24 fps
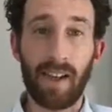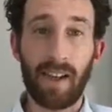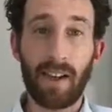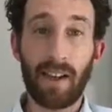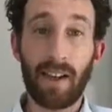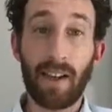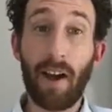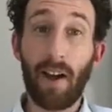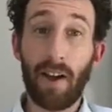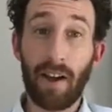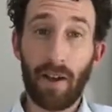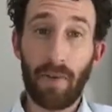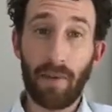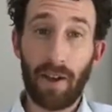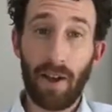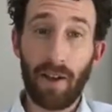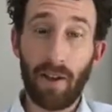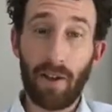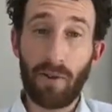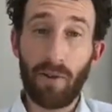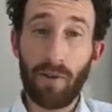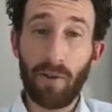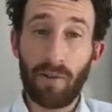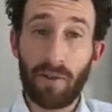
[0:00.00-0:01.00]
Oh, here we go.
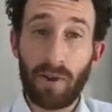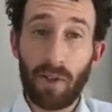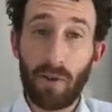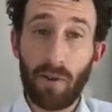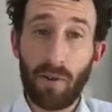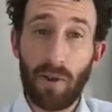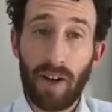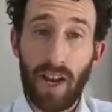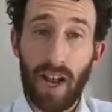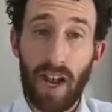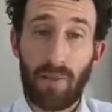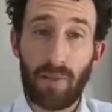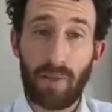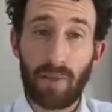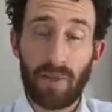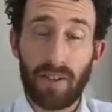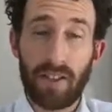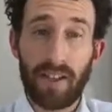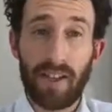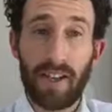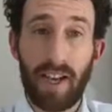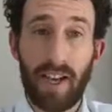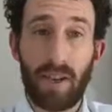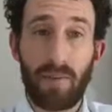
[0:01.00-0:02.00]
Cool. Torn now between
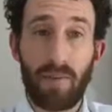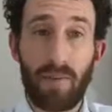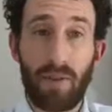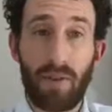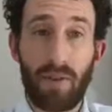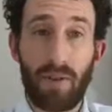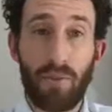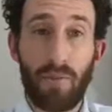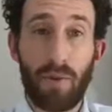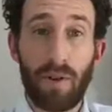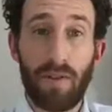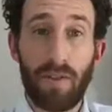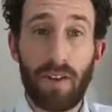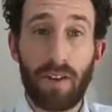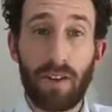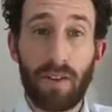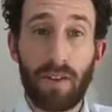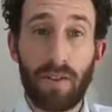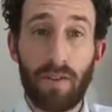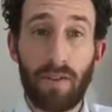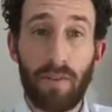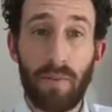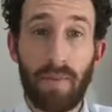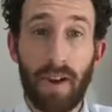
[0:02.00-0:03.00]
staying in Perth or moving
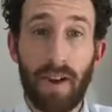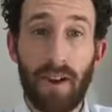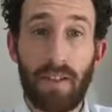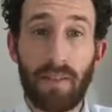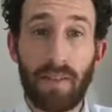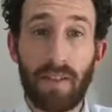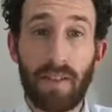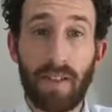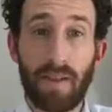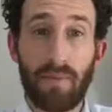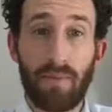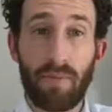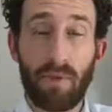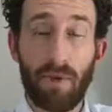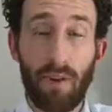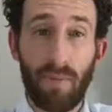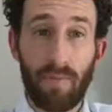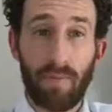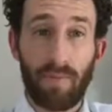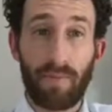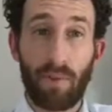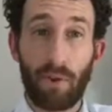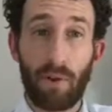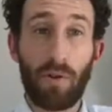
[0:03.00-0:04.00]
to parents near Broome.
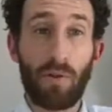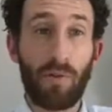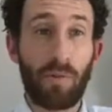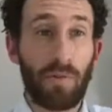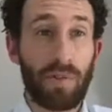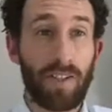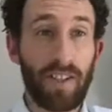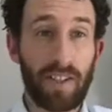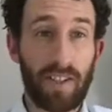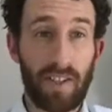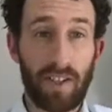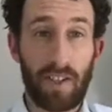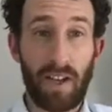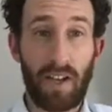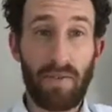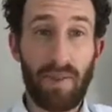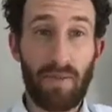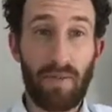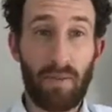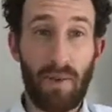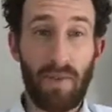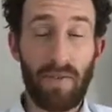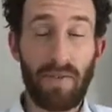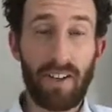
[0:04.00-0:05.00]
Cool. Well, this is going to be a
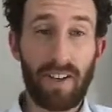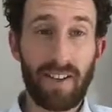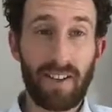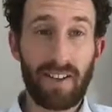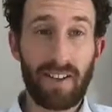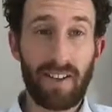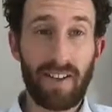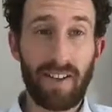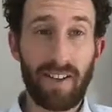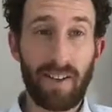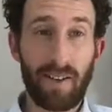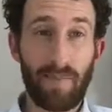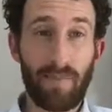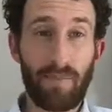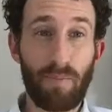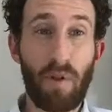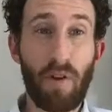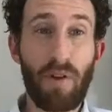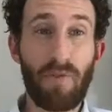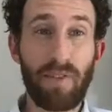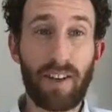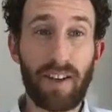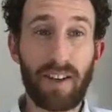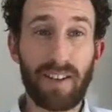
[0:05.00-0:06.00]

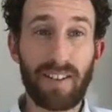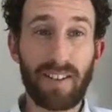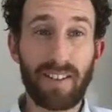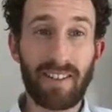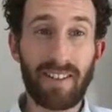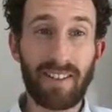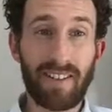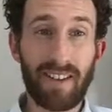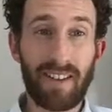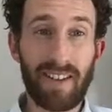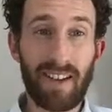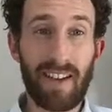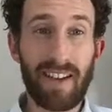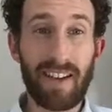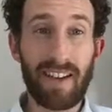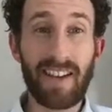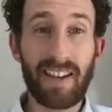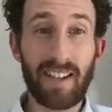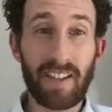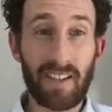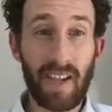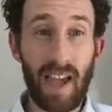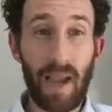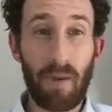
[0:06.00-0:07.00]
perfect
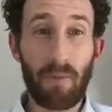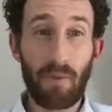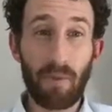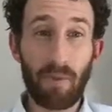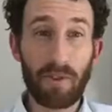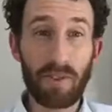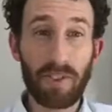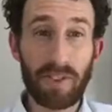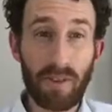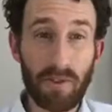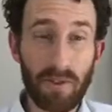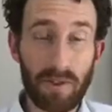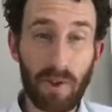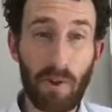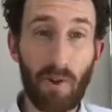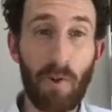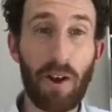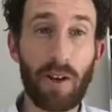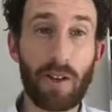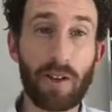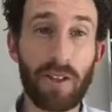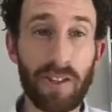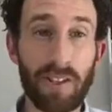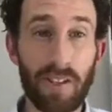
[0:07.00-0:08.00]
example, a series of
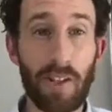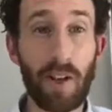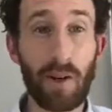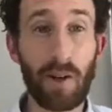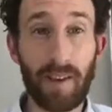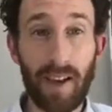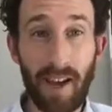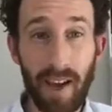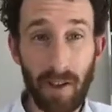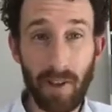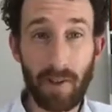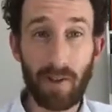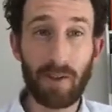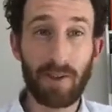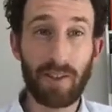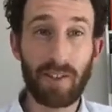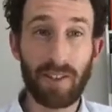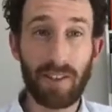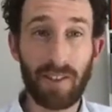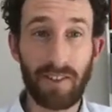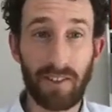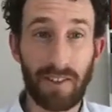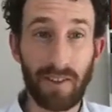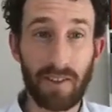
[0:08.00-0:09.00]
questions that you're going to be able to use
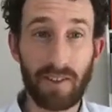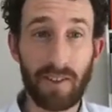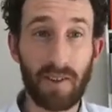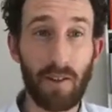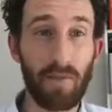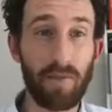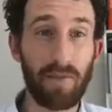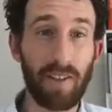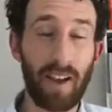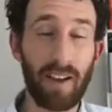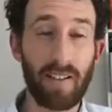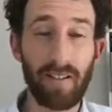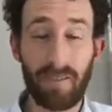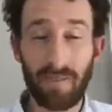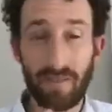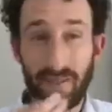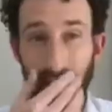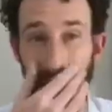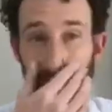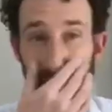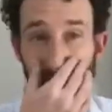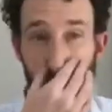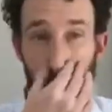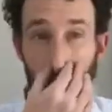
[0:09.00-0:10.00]
to solve that
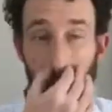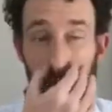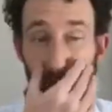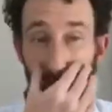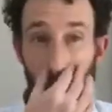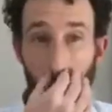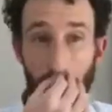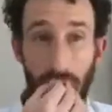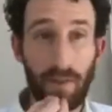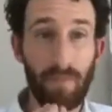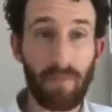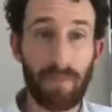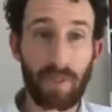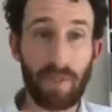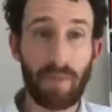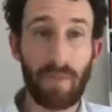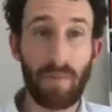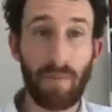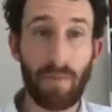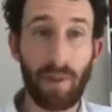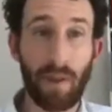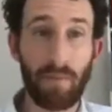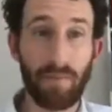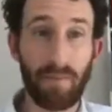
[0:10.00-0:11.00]
dilemma for you.
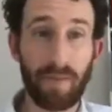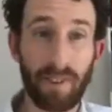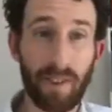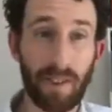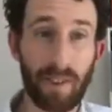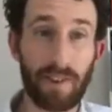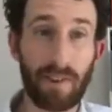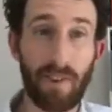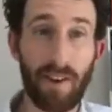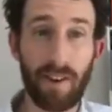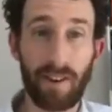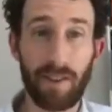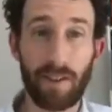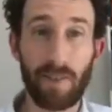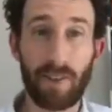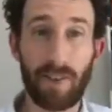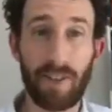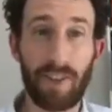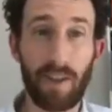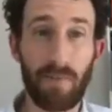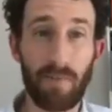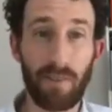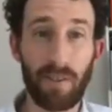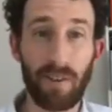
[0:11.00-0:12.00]
So I'm excited to share
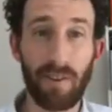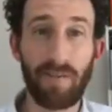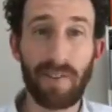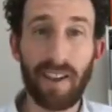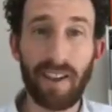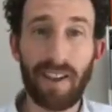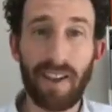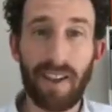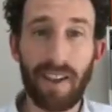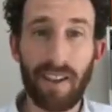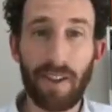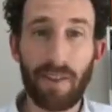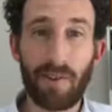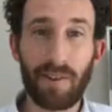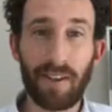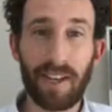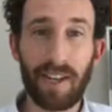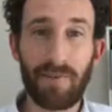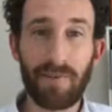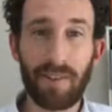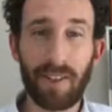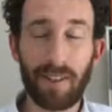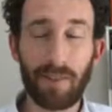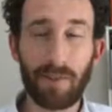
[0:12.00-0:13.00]
that with you. Good
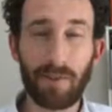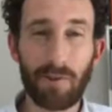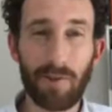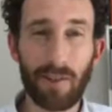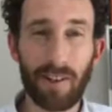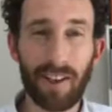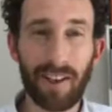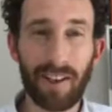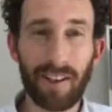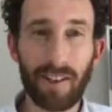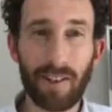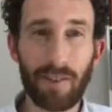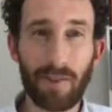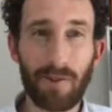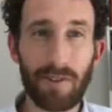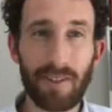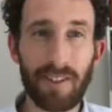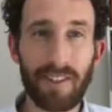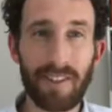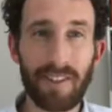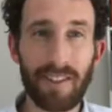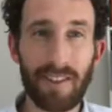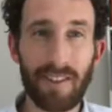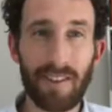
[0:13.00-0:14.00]
evening, Dora. Good to
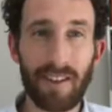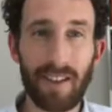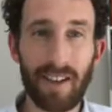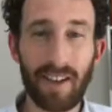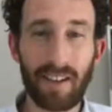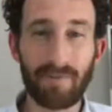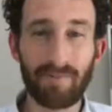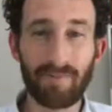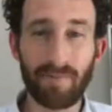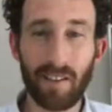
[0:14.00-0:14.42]
see you here.